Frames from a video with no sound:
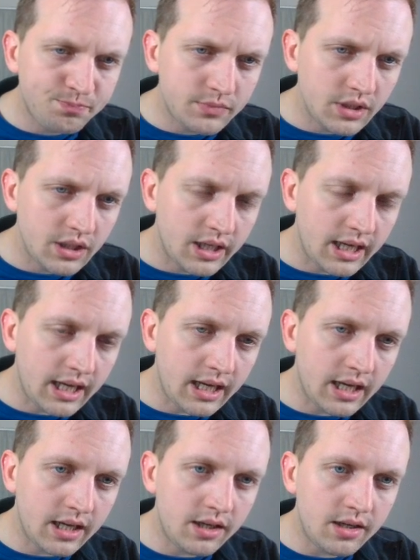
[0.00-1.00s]
and
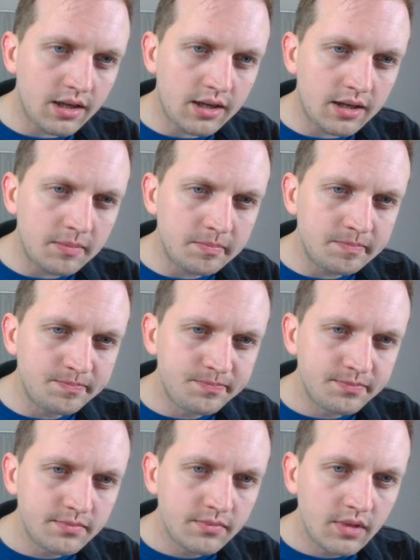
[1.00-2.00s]

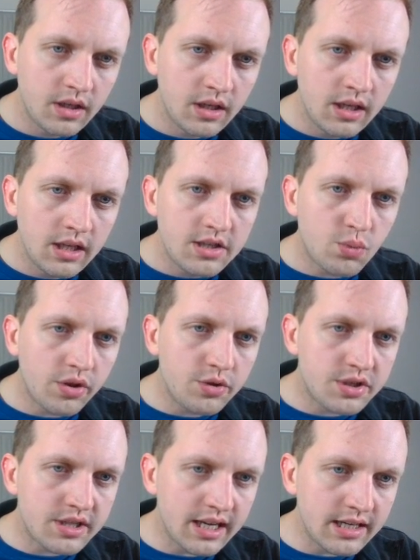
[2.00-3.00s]
this is one of those
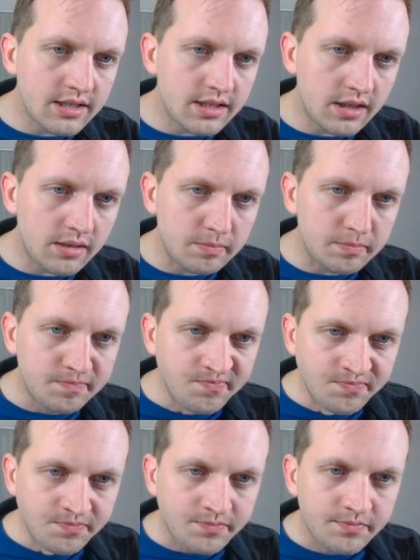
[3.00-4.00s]
things that
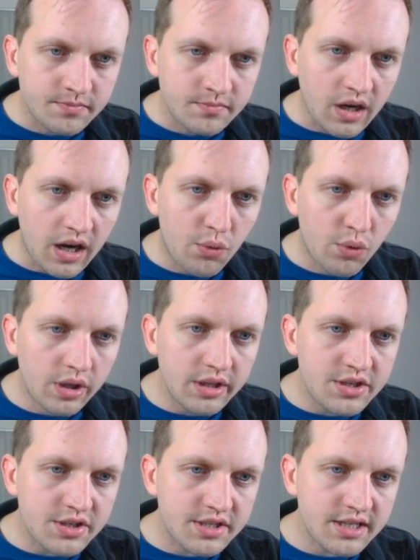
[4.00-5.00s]
I really just
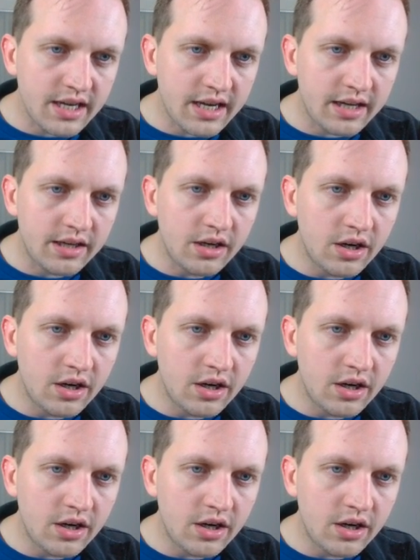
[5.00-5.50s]
said, I